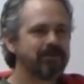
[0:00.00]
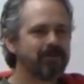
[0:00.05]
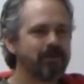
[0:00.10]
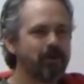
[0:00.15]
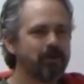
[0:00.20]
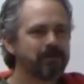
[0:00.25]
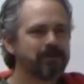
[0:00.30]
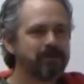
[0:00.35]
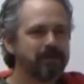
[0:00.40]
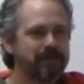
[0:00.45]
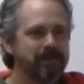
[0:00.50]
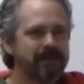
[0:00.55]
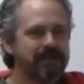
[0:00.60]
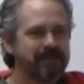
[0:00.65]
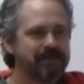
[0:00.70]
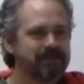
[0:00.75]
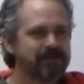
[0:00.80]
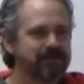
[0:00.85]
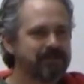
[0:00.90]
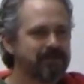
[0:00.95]
don't
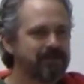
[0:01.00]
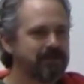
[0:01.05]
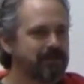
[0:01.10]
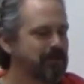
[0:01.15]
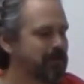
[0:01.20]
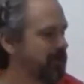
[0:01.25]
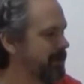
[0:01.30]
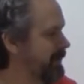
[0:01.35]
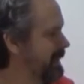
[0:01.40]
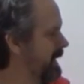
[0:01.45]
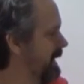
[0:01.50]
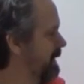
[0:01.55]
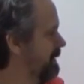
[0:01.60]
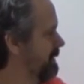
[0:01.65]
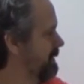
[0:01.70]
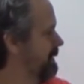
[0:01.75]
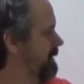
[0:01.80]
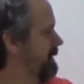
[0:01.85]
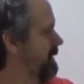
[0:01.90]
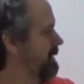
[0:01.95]
diminish the
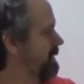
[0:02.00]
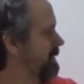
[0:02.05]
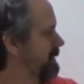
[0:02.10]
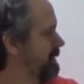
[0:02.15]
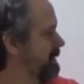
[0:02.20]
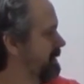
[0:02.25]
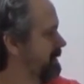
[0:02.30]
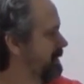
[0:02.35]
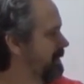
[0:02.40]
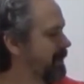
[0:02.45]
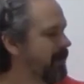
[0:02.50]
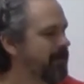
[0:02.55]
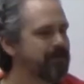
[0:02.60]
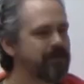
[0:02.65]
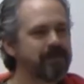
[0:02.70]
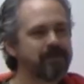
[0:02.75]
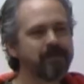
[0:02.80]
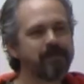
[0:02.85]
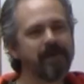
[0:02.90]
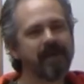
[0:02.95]
reality
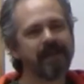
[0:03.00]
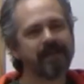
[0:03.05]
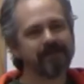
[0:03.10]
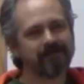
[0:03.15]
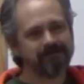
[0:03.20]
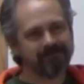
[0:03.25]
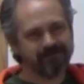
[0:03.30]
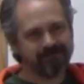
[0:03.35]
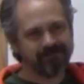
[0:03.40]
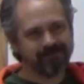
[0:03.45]
of the debate.